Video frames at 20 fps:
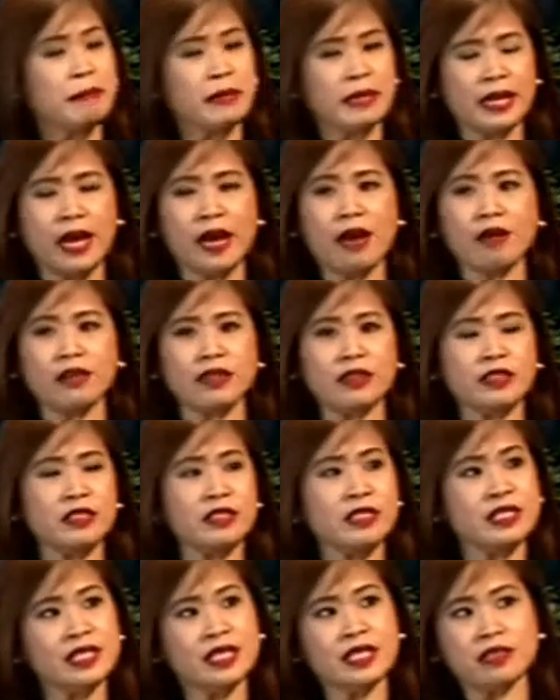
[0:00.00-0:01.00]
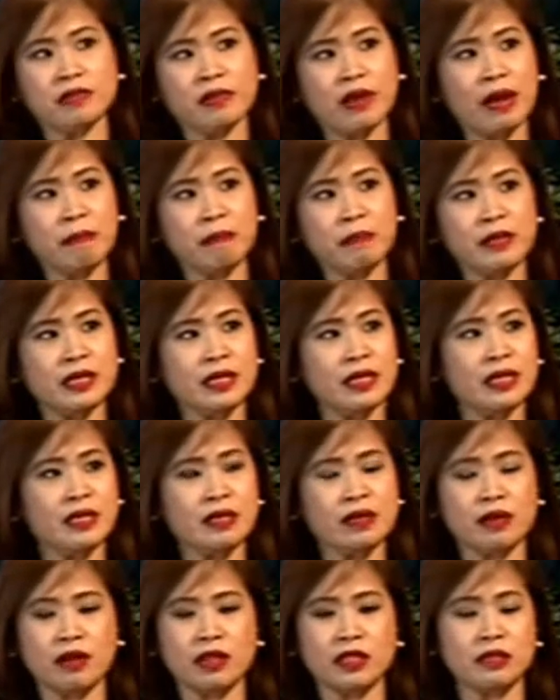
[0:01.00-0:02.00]
But now you can see it
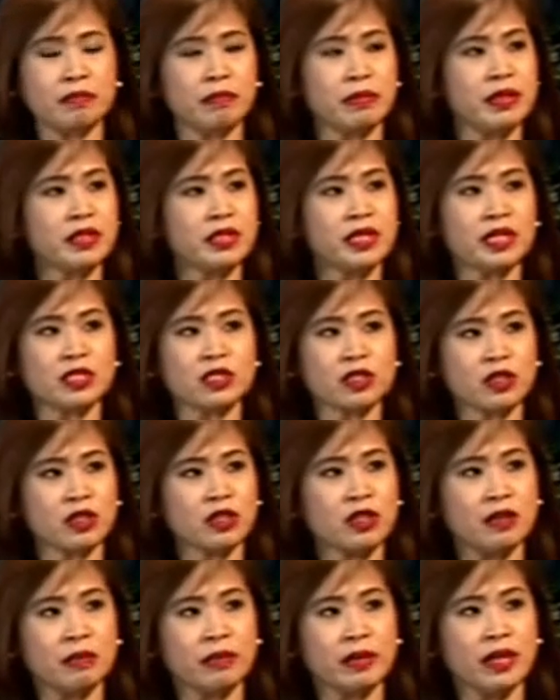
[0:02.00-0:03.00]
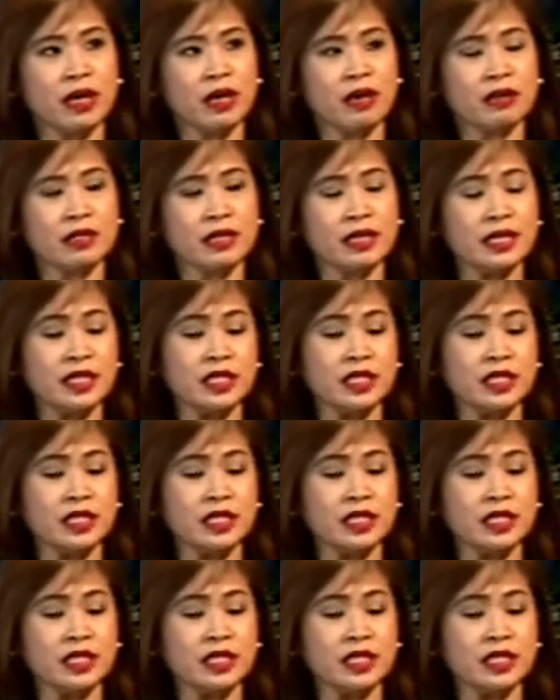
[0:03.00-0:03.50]
rapidly. All the buildings are coming out.